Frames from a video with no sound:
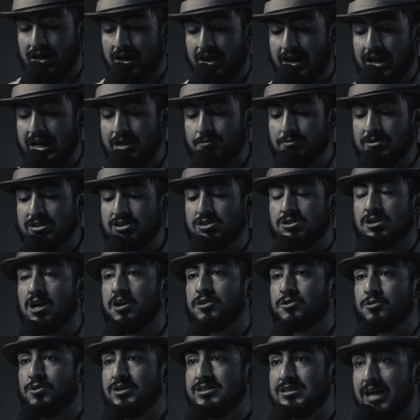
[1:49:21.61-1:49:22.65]
He had been shot
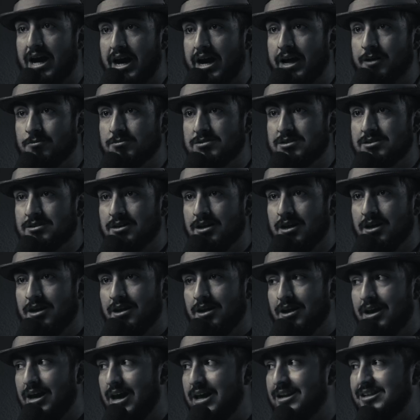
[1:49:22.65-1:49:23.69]
3 times
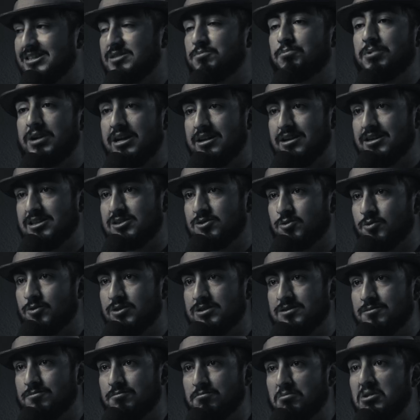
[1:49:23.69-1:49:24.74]
and his penis
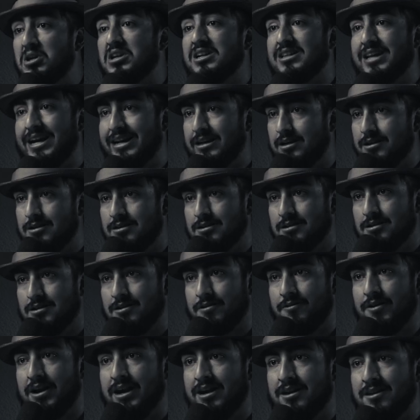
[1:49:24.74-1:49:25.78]
was mutilated,
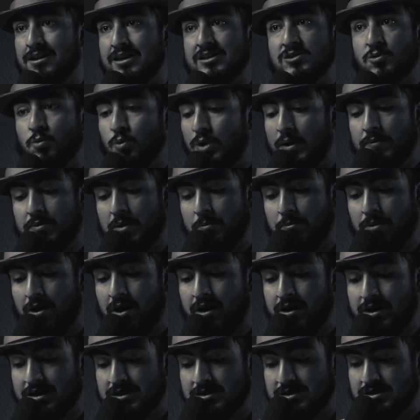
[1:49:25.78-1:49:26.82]
right? He's ripped
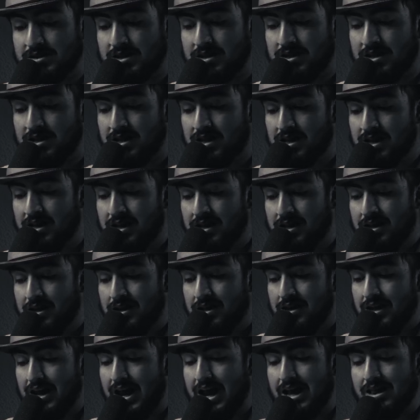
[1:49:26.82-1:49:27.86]
apart and shit.
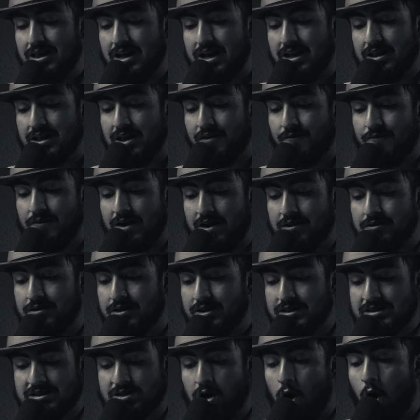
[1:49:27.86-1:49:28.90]
And then they found
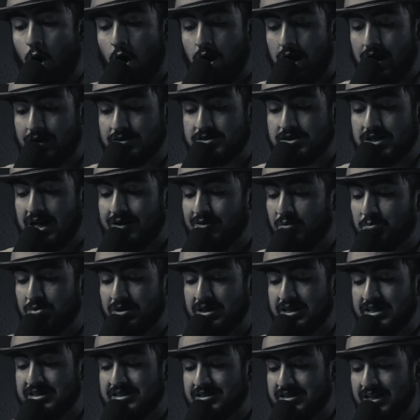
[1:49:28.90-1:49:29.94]
his car outside of a
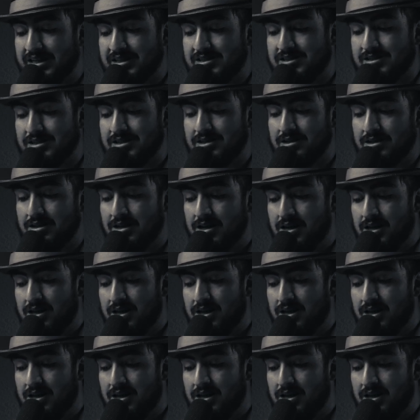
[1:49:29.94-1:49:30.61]
police station.